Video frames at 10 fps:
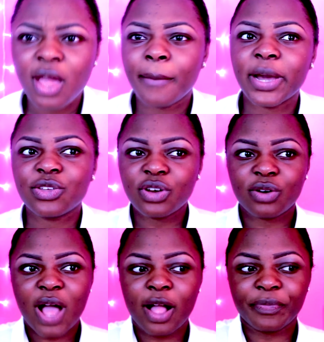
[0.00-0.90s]
But you
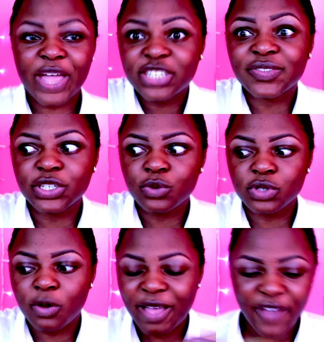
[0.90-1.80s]
know, I just finished school,
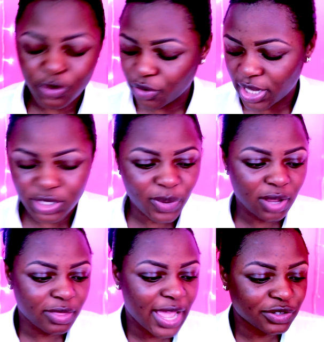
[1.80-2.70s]
so my final grades, they're
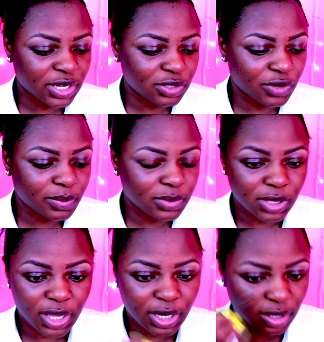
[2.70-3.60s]
waiting on that transcript to
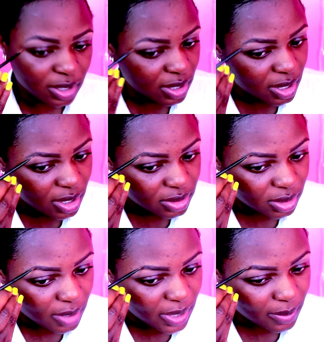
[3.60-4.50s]
get in, to
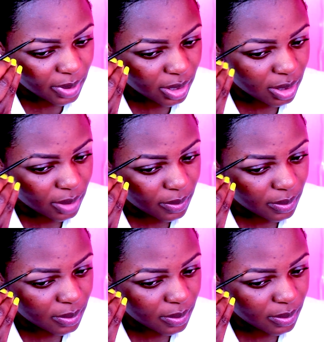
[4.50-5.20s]
come in, but I'm